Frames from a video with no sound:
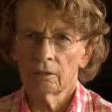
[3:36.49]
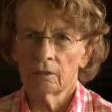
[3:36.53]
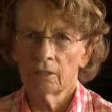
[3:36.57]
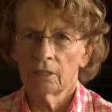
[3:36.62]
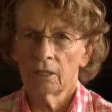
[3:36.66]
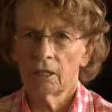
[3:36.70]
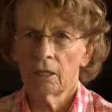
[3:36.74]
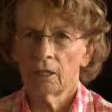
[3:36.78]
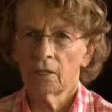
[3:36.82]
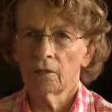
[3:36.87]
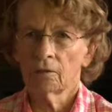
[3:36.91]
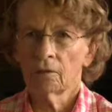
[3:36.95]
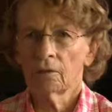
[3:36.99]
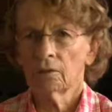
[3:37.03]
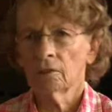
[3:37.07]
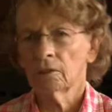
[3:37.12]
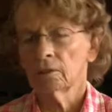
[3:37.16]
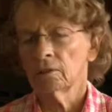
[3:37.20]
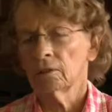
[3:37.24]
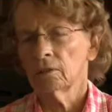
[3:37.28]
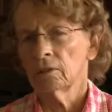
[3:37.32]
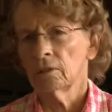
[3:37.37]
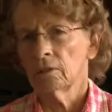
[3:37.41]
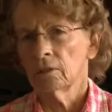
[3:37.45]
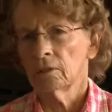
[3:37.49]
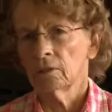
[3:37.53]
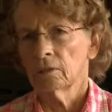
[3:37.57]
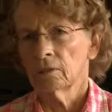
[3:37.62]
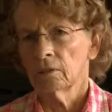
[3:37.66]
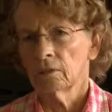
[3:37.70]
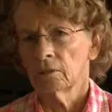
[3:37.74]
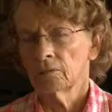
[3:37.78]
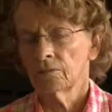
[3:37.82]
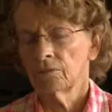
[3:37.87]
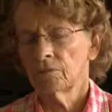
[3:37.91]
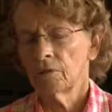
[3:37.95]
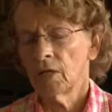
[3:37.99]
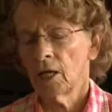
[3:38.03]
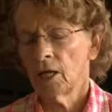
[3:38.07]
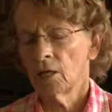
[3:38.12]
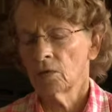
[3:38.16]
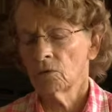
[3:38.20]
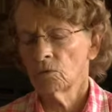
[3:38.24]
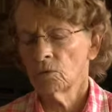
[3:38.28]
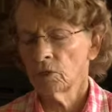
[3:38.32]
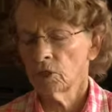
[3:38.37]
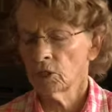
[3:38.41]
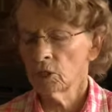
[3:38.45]
He had a
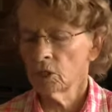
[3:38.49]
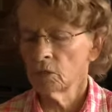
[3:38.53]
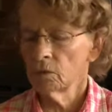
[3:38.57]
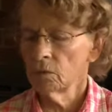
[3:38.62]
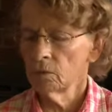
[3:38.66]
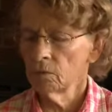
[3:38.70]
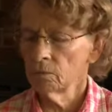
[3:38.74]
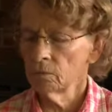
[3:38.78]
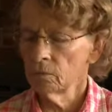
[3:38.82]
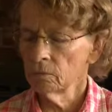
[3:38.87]
flat whiskey